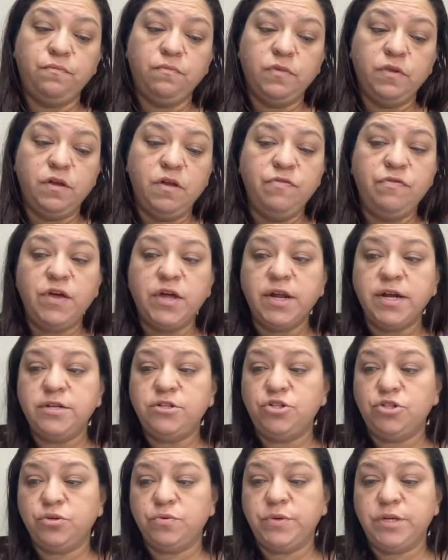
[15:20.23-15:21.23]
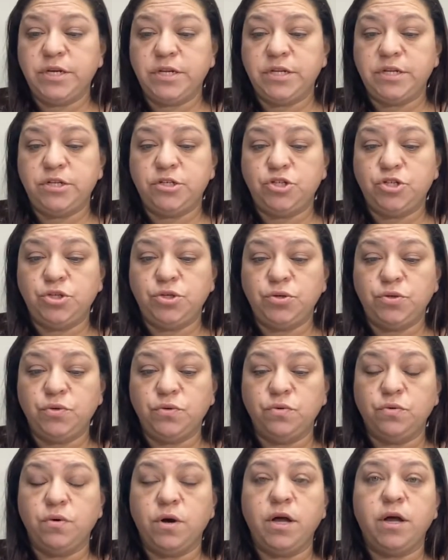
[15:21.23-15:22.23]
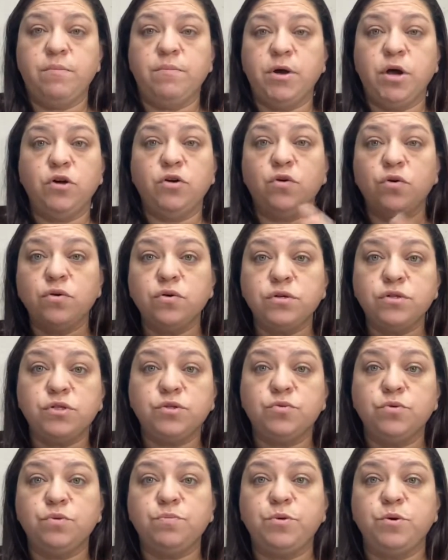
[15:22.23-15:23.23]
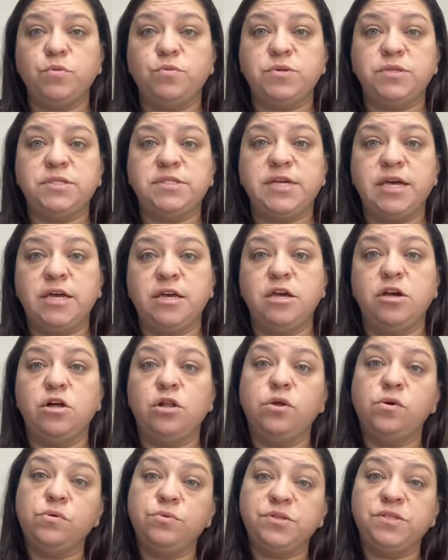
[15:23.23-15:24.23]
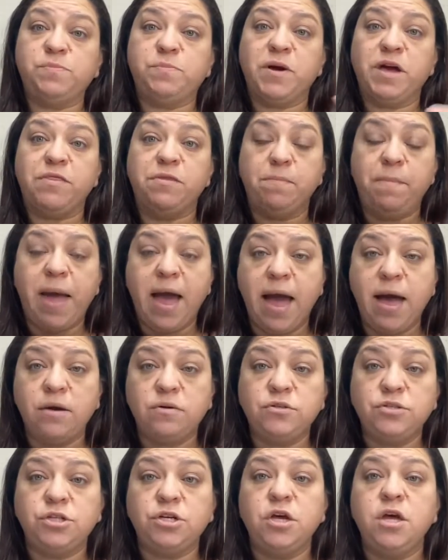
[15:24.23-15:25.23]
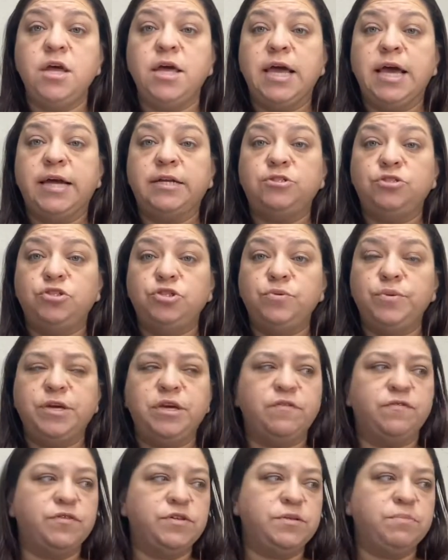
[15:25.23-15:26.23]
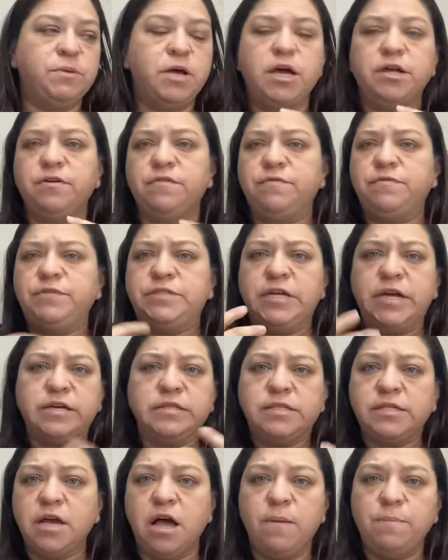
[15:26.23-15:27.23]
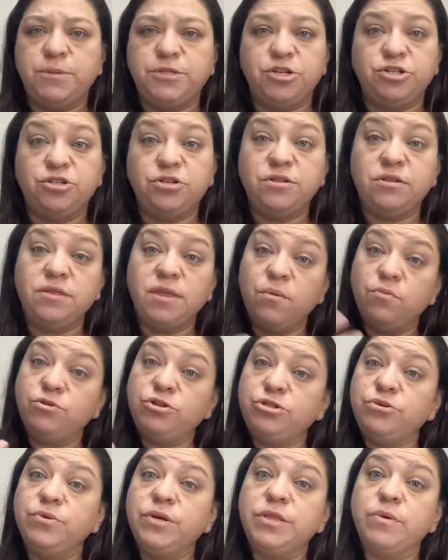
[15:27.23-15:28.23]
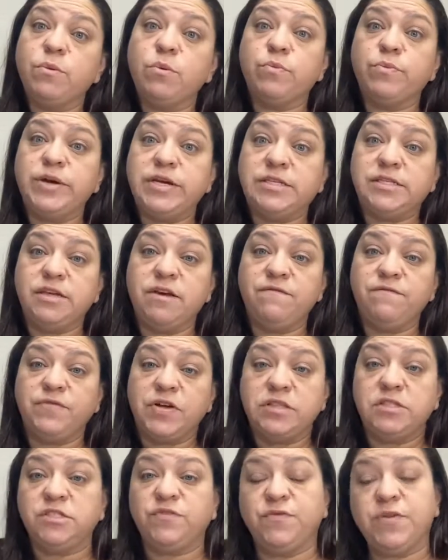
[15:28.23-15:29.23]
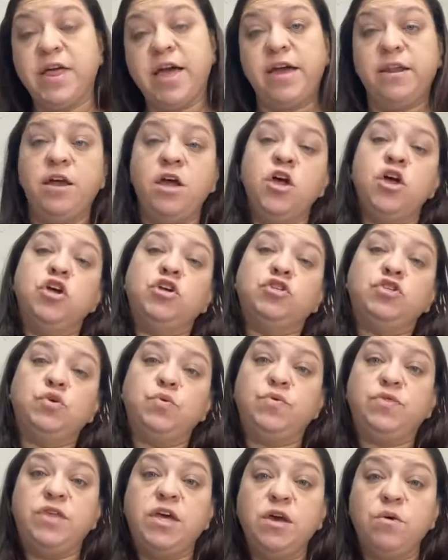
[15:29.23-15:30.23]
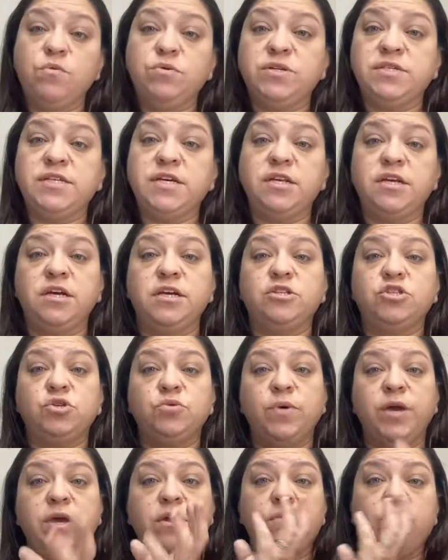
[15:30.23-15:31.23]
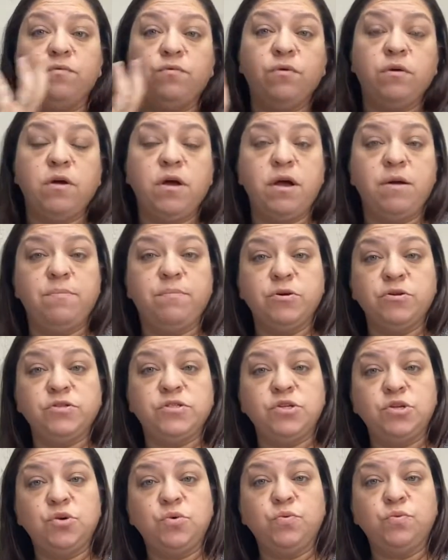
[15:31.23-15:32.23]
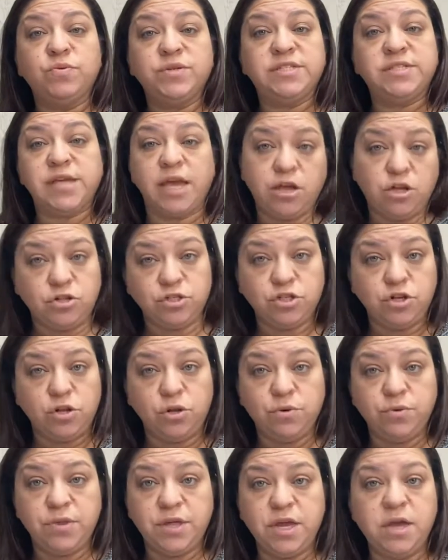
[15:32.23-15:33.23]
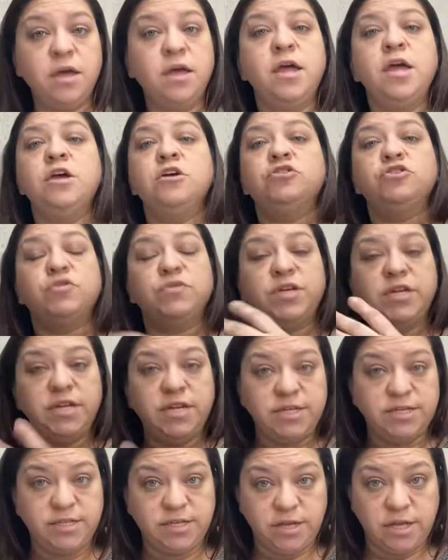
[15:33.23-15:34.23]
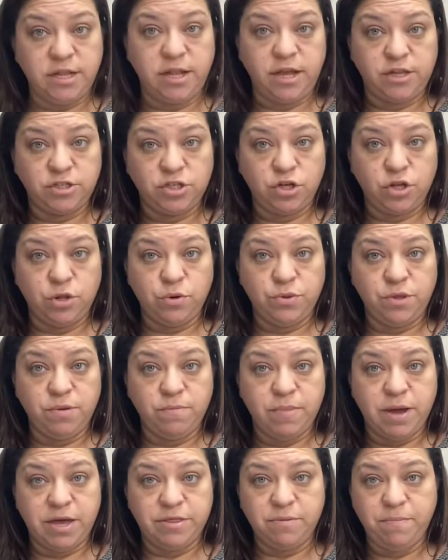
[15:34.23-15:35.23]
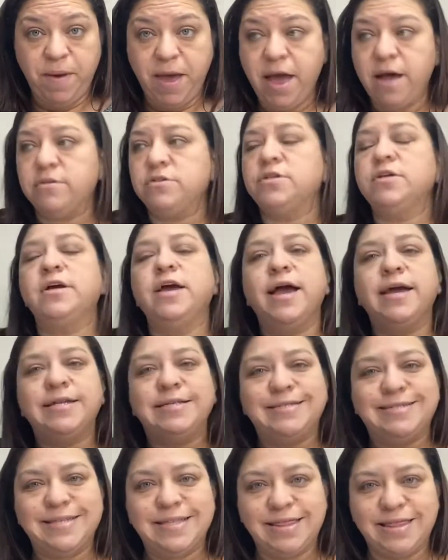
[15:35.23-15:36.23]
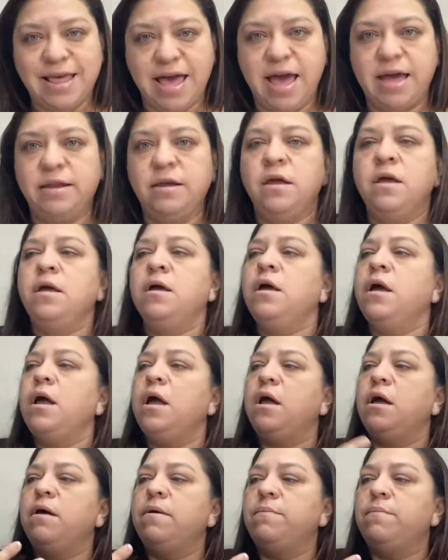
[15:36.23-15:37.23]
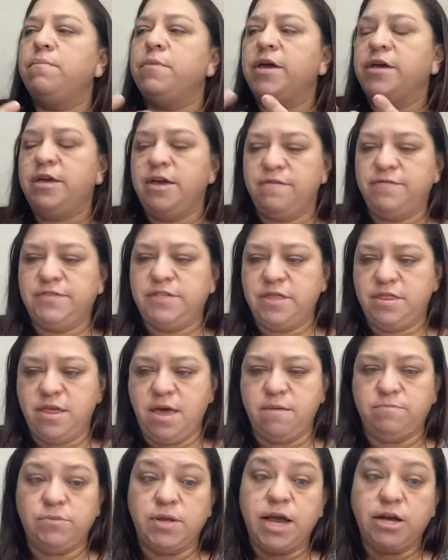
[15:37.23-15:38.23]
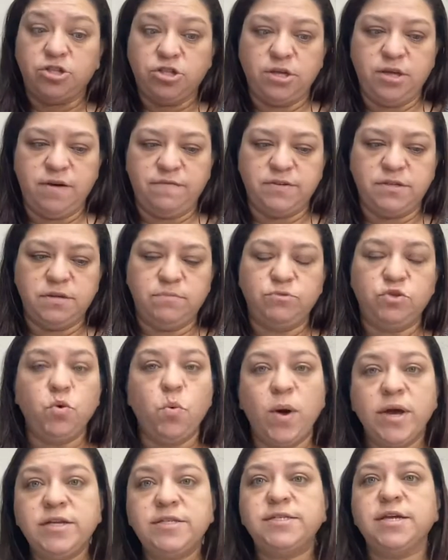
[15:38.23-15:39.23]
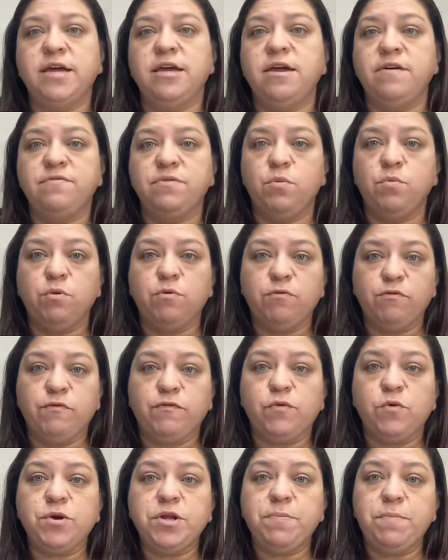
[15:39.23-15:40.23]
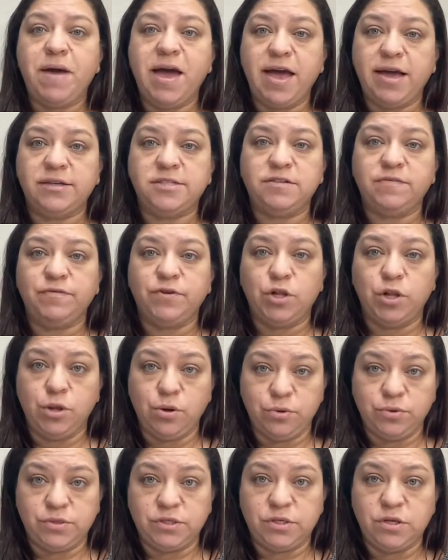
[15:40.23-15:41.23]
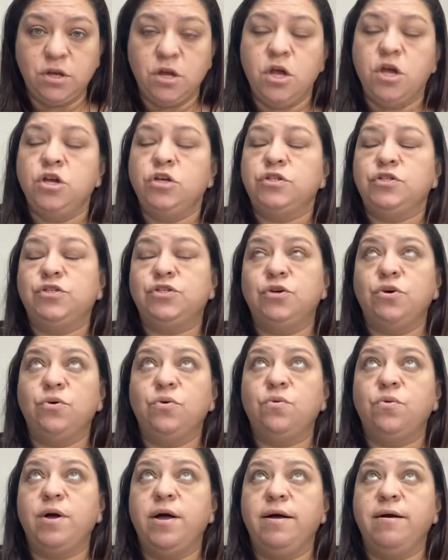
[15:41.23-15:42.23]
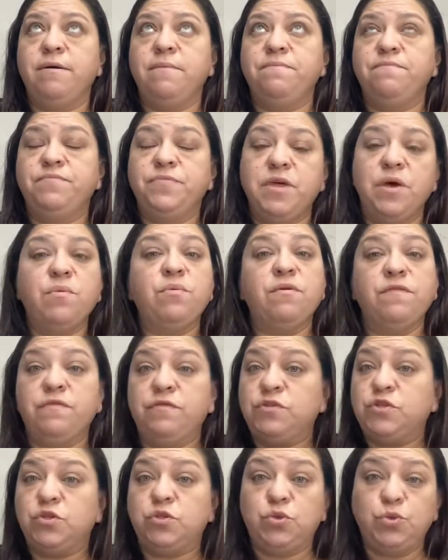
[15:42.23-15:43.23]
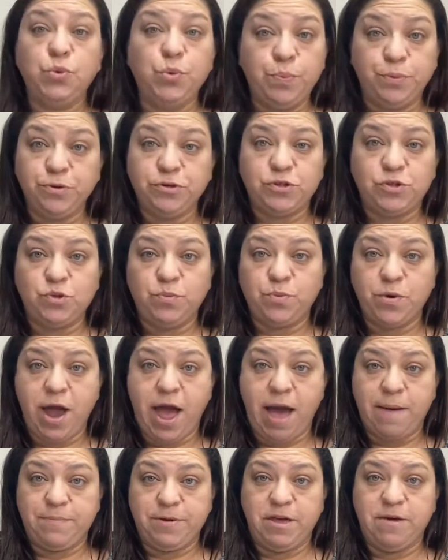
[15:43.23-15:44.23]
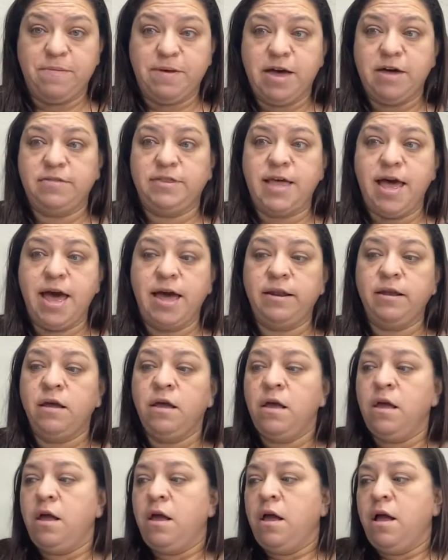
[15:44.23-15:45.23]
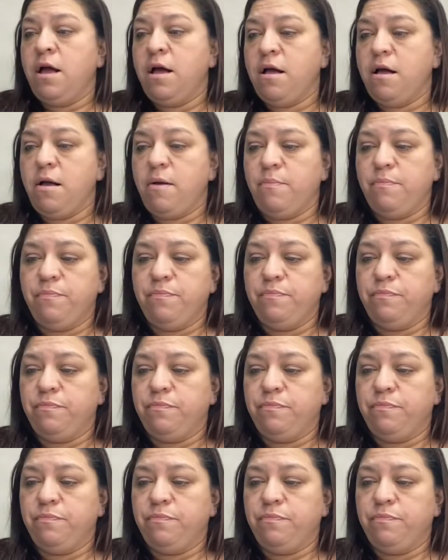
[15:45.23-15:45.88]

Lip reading: Then I donated to a girls group who was taking clothes by the pound and doing it for some kind of dance competition that they were doing. They were raising funds for that. So they were sending it to a person who recycled clothing. So they needed to collect clothing by the pound. I did that. I gave to them, actually gave to them twice. I gave them over 40 bags of clothes. So they were super, super happy about that. And